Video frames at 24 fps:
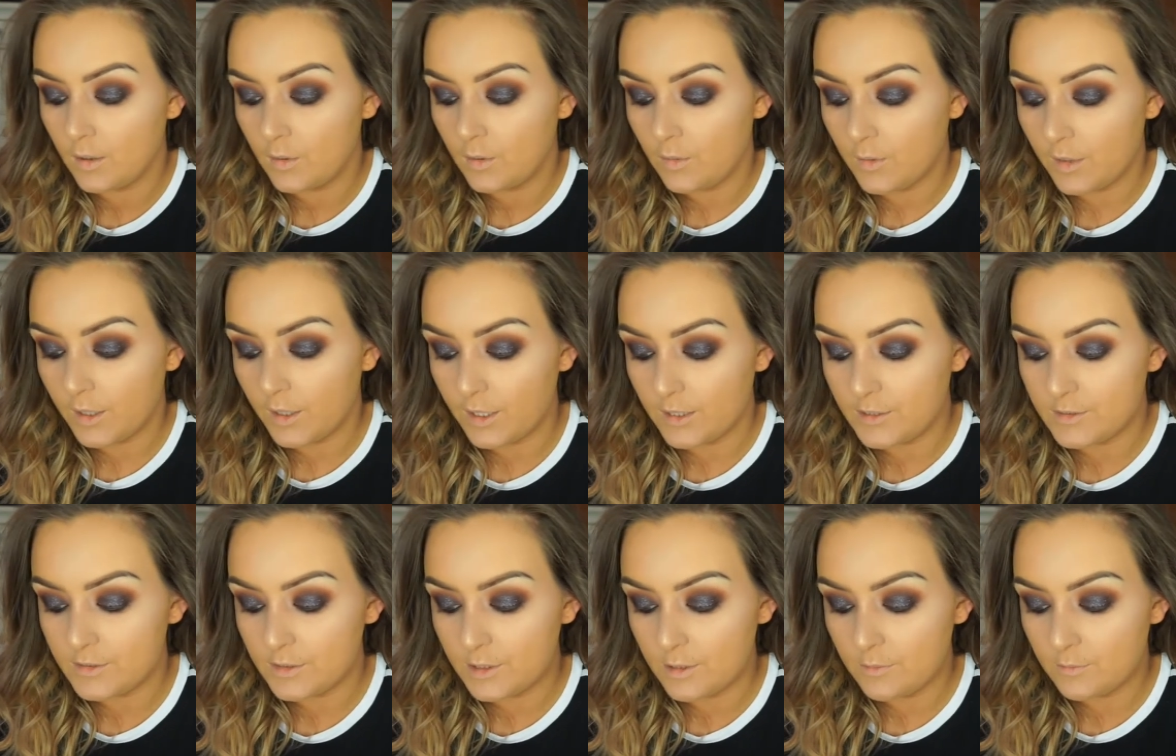Okay,
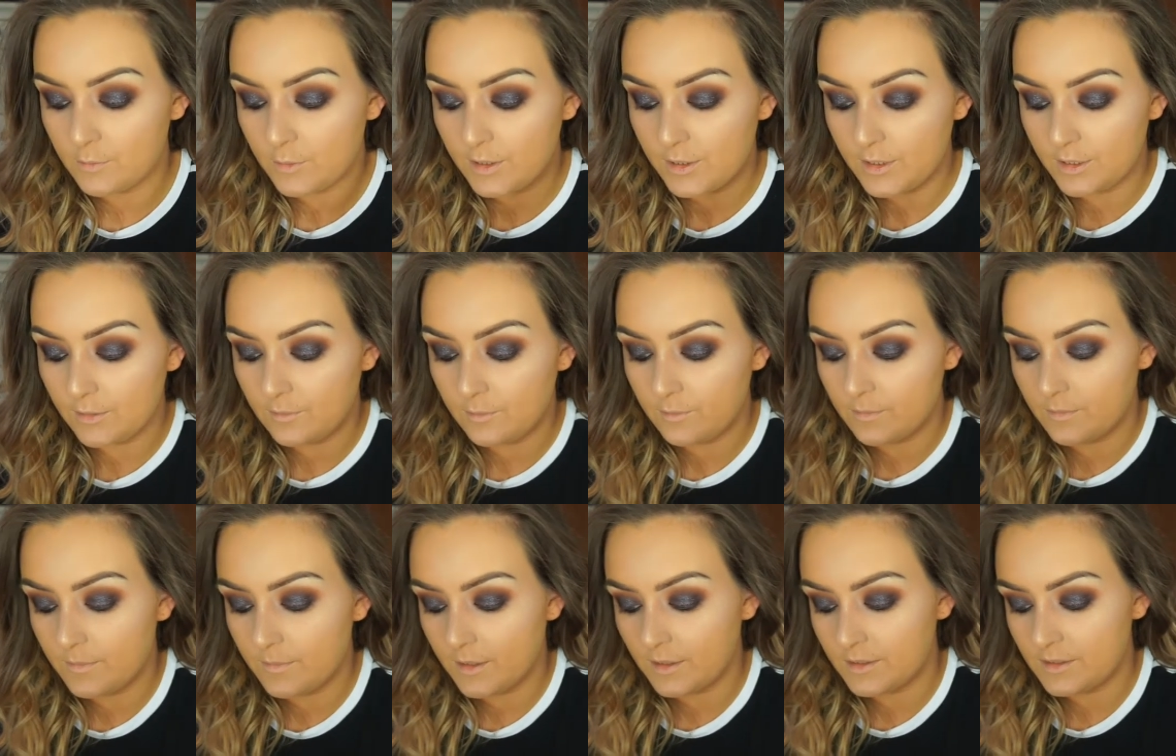so now I'm going to
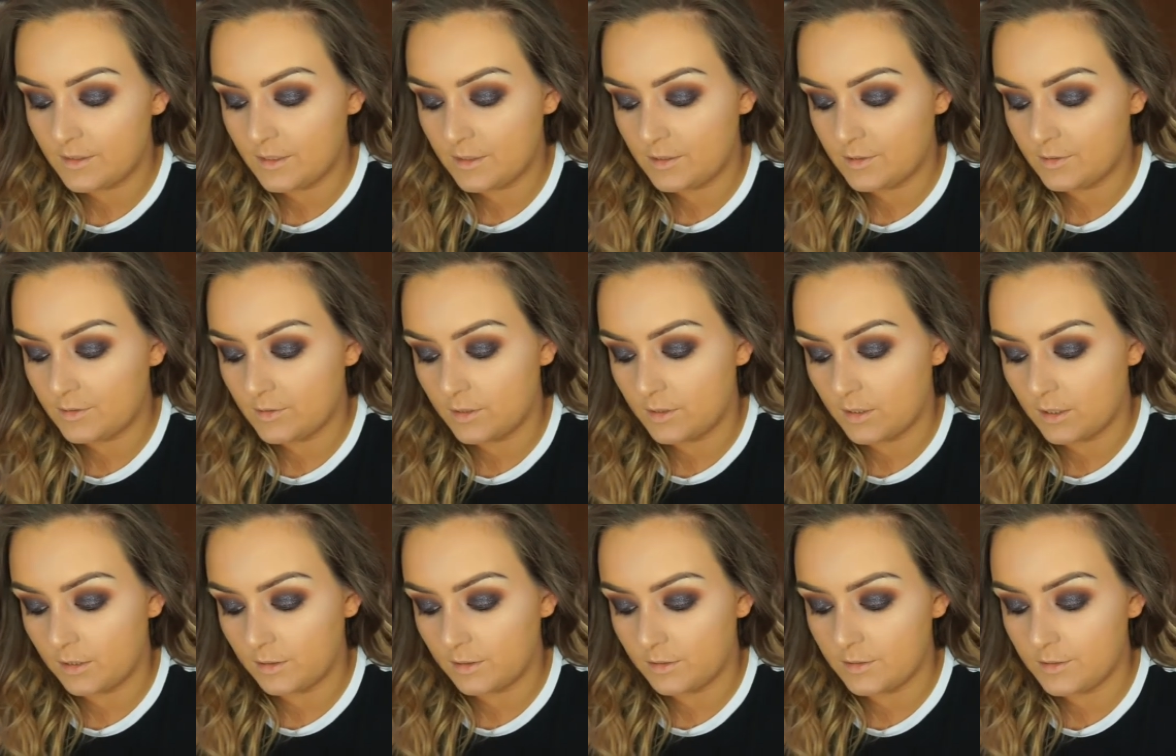mix these two
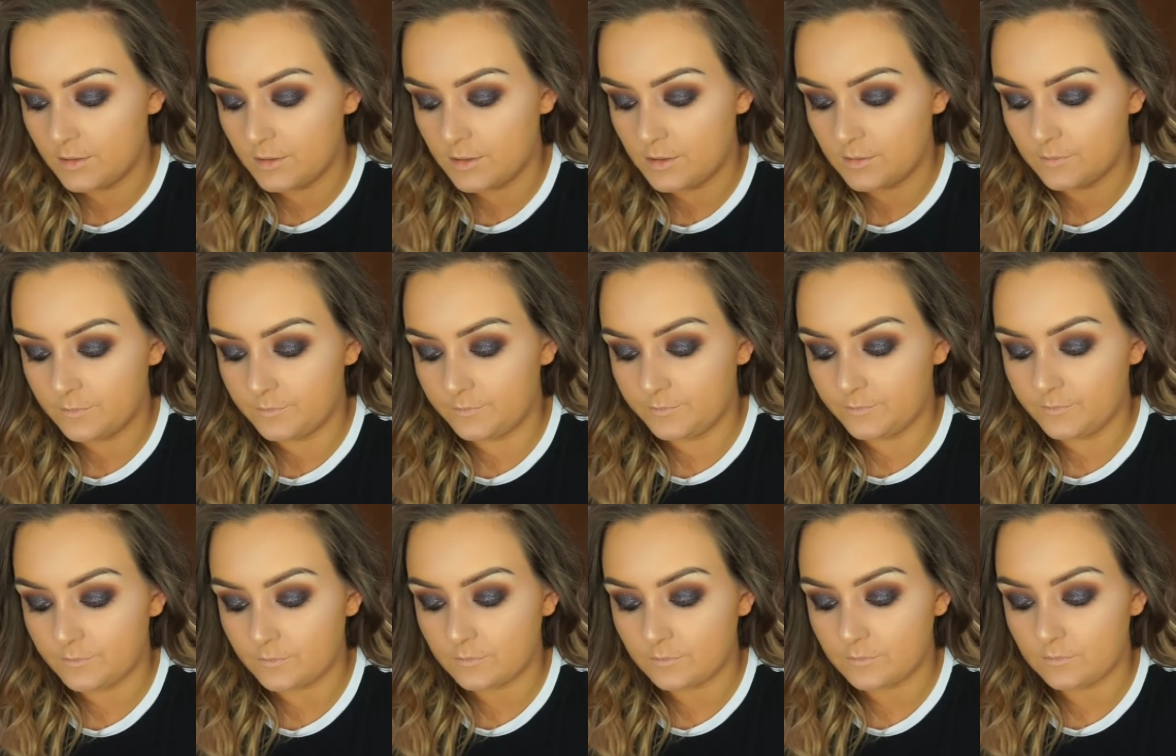colours
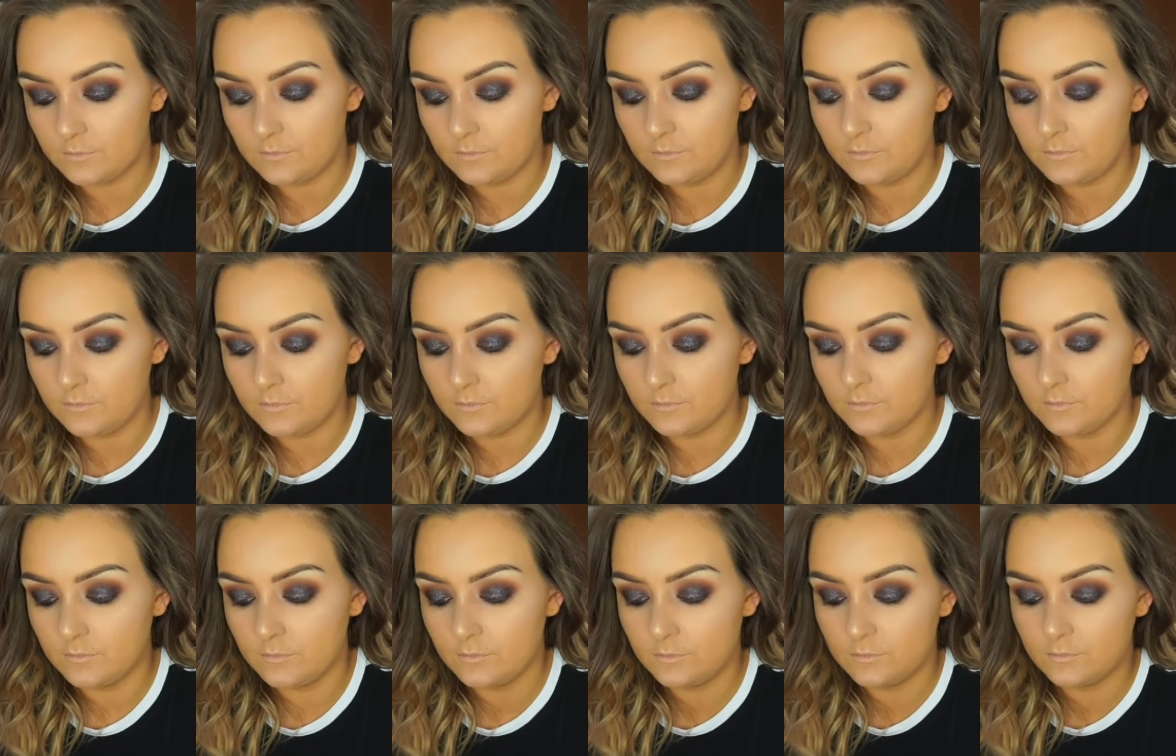
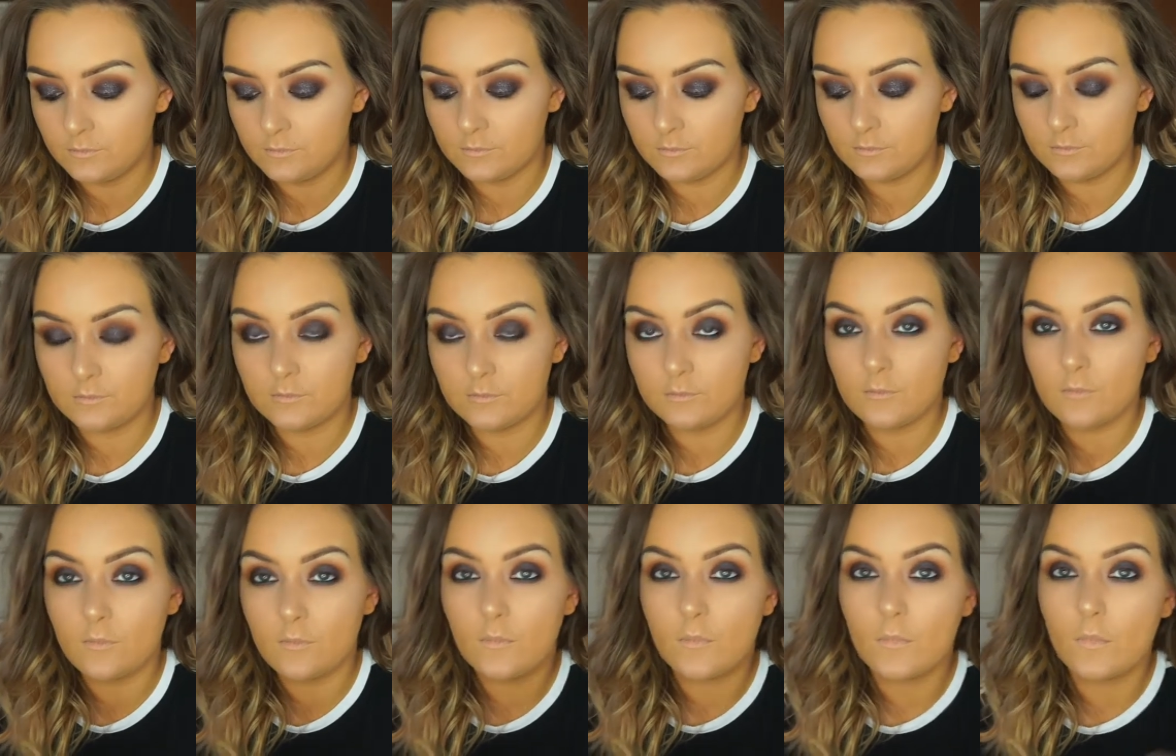
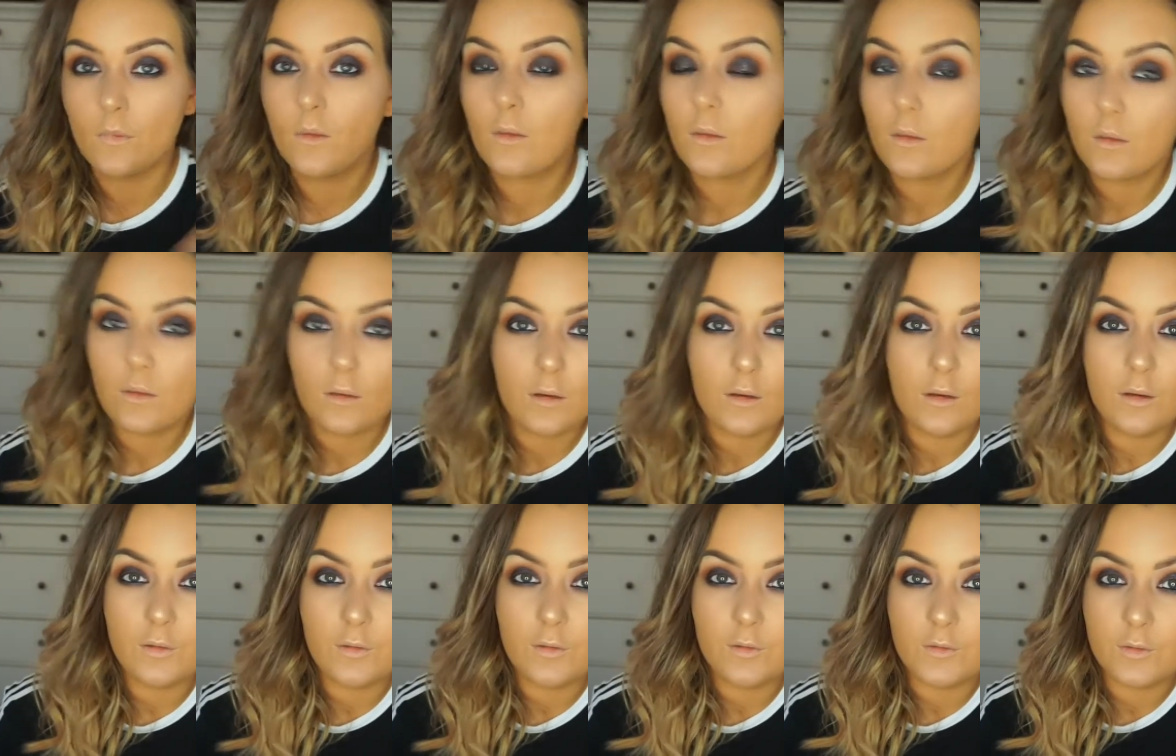
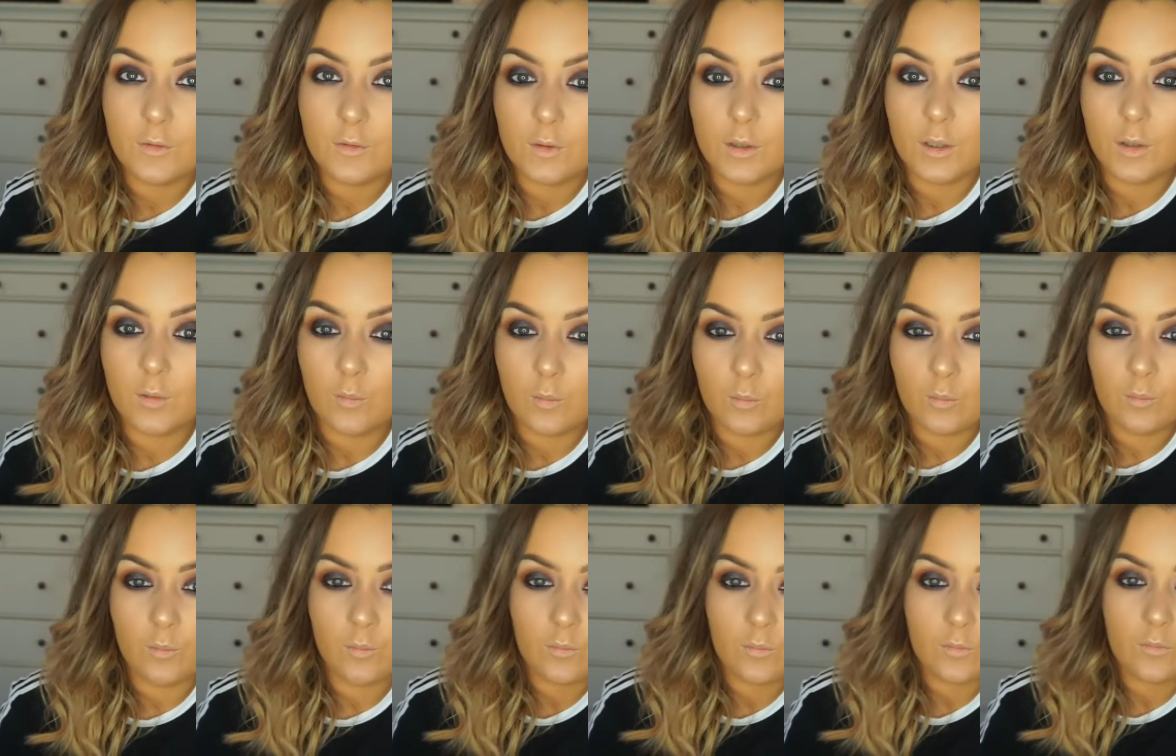and just go
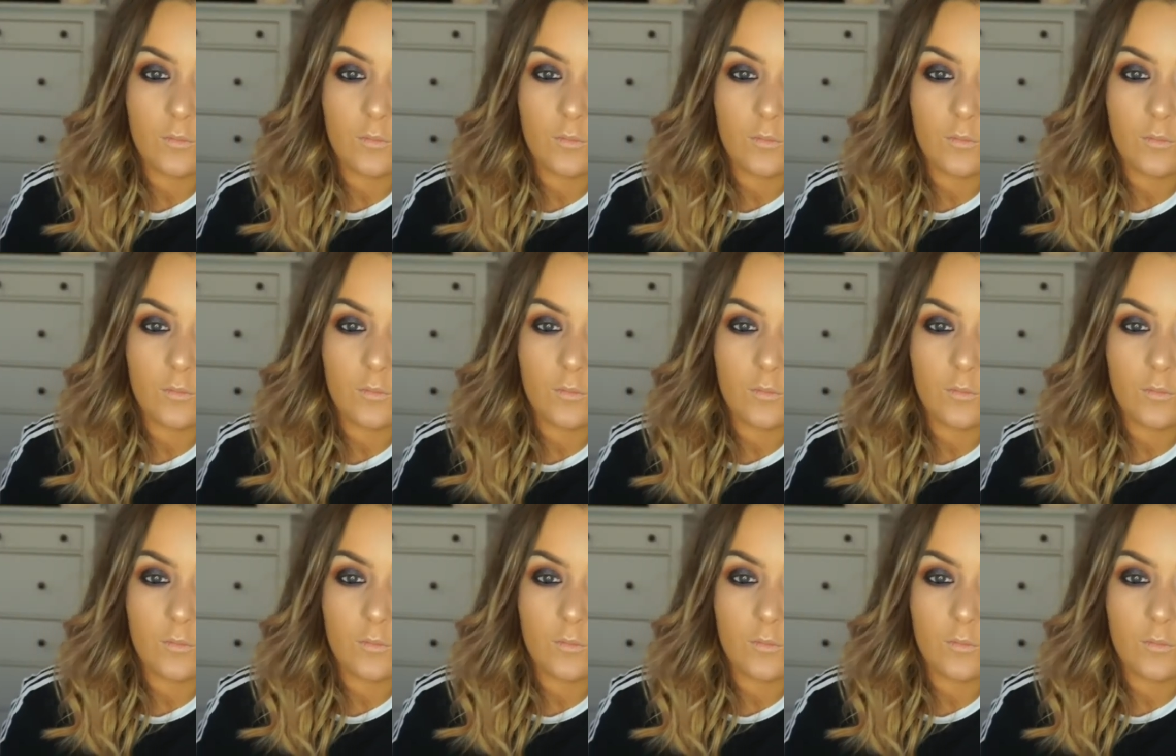in,